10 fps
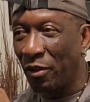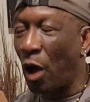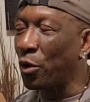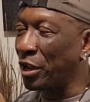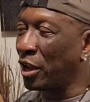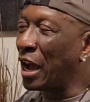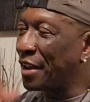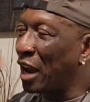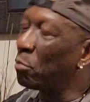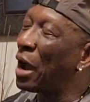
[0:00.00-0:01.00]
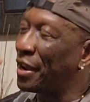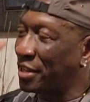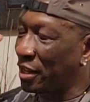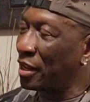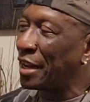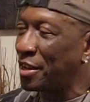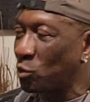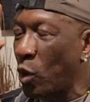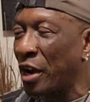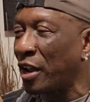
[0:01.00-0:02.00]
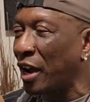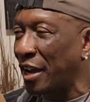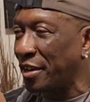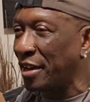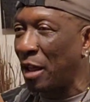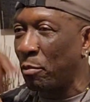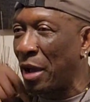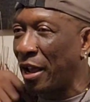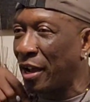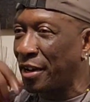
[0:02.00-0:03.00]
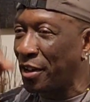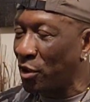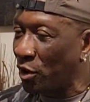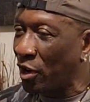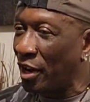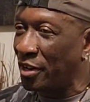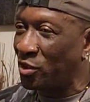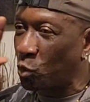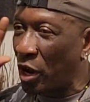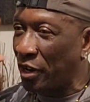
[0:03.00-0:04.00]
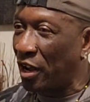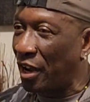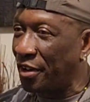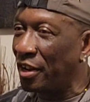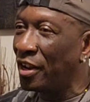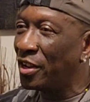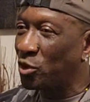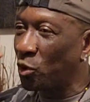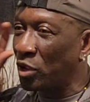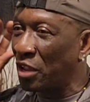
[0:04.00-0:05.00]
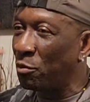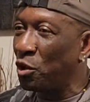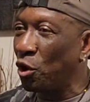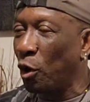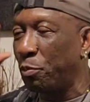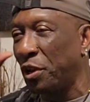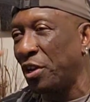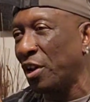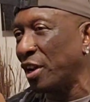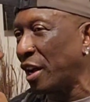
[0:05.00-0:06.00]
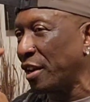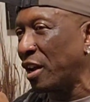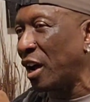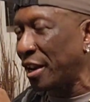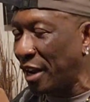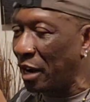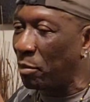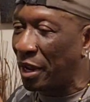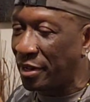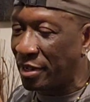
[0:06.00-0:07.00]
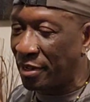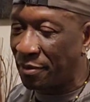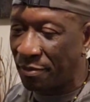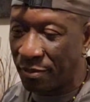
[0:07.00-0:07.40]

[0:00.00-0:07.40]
All right, God Almighty, because it's one God, not my God and your God. It's one God. So give me your opinion on God Almighty.